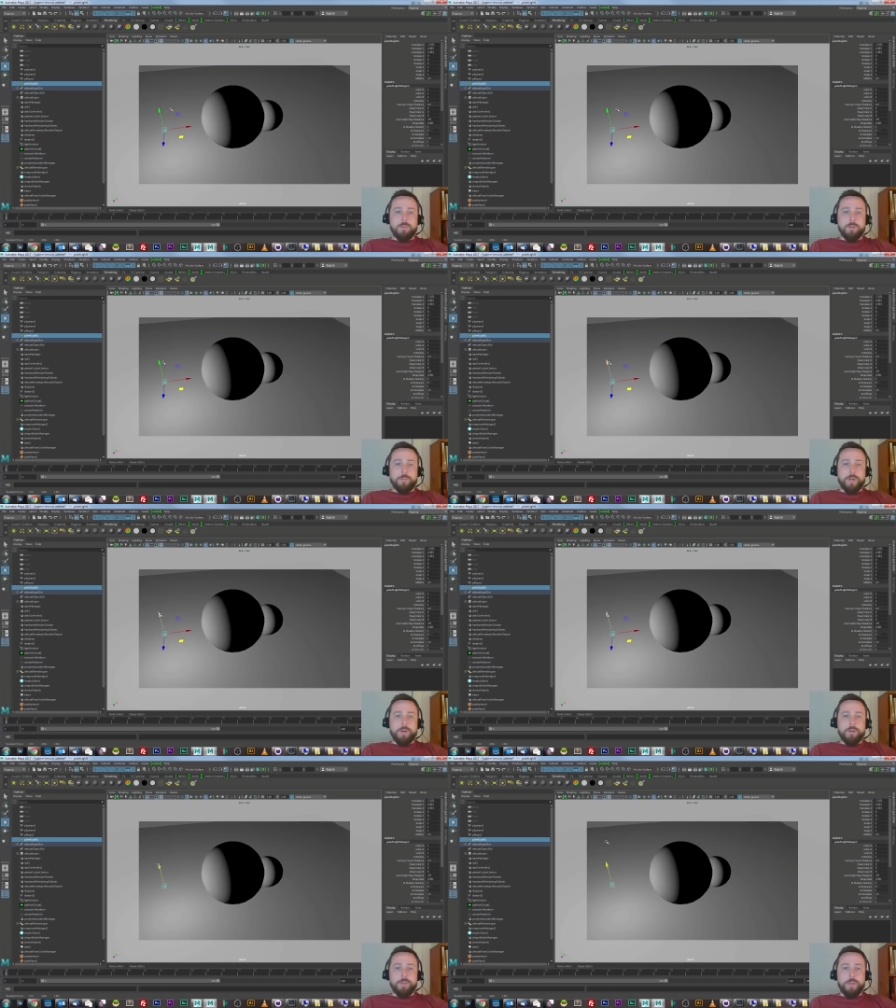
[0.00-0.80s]
it will
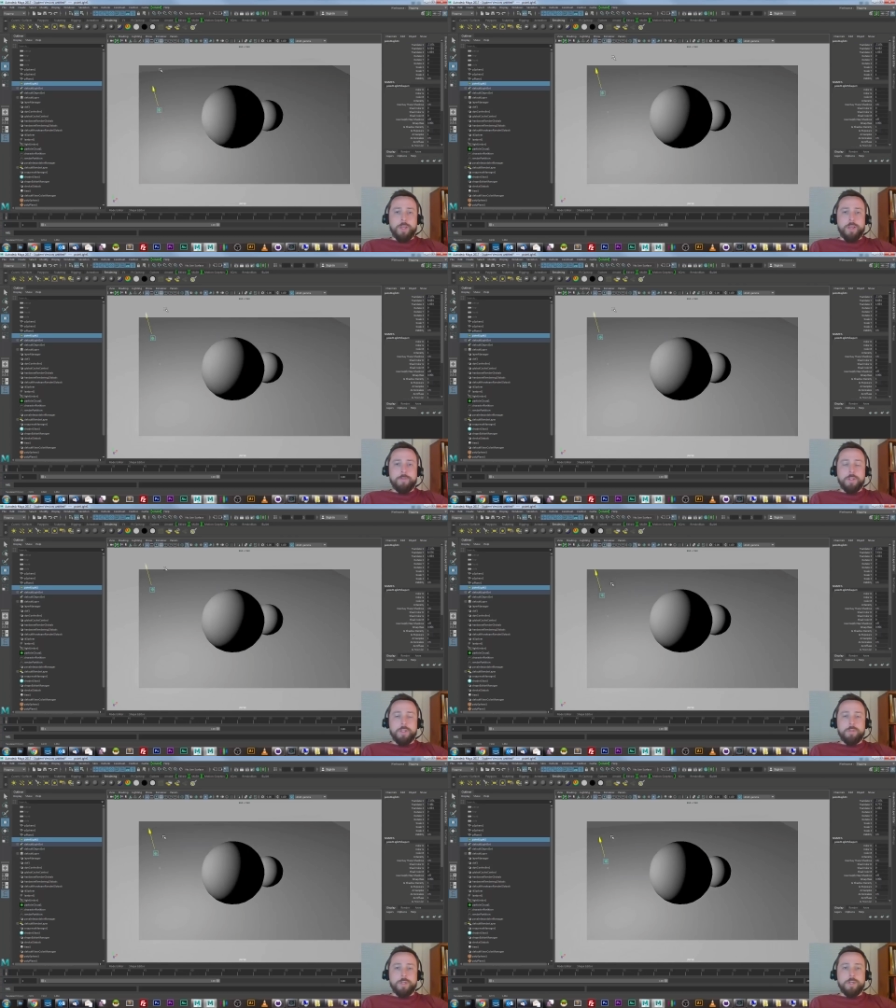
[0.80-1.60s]
apparently behave a
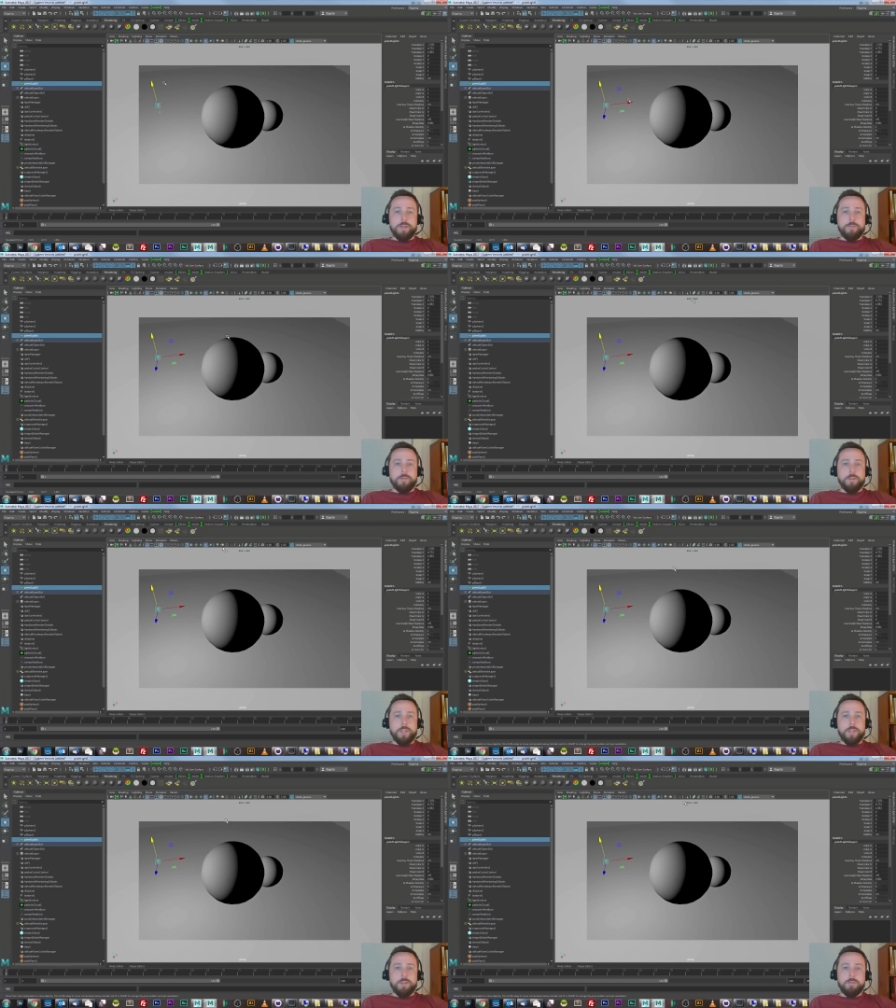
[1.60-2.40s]
little bit
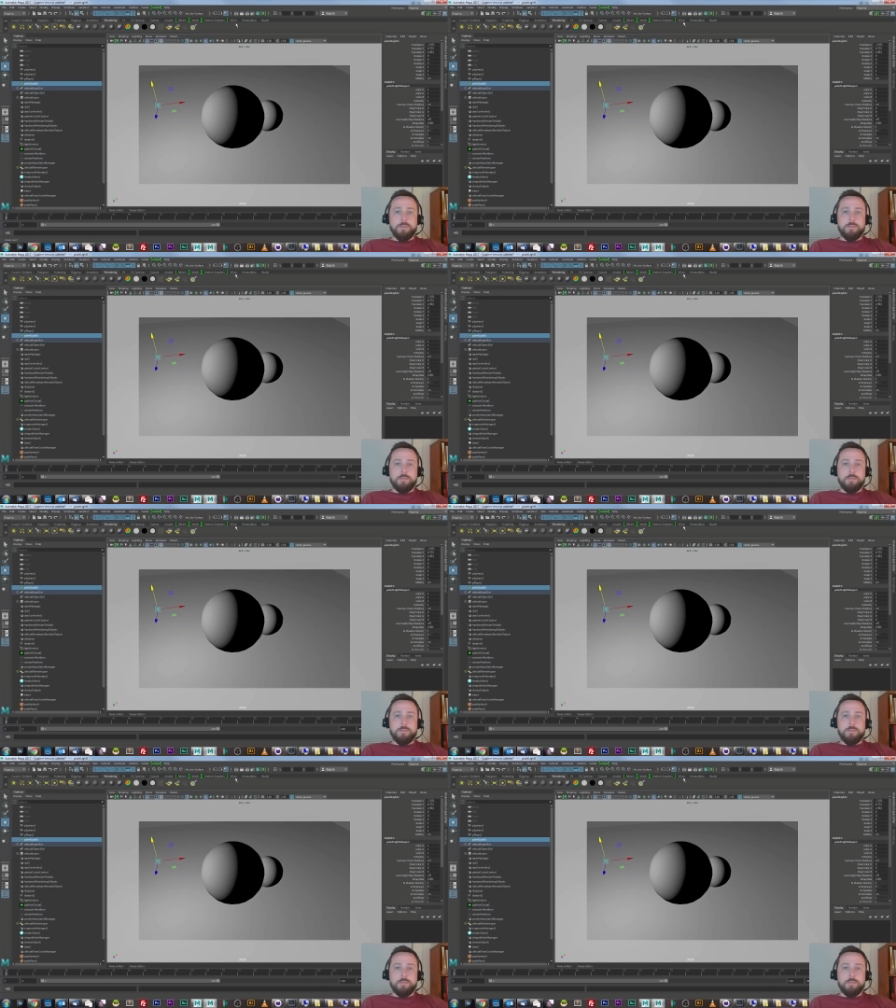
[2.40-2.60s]
differently.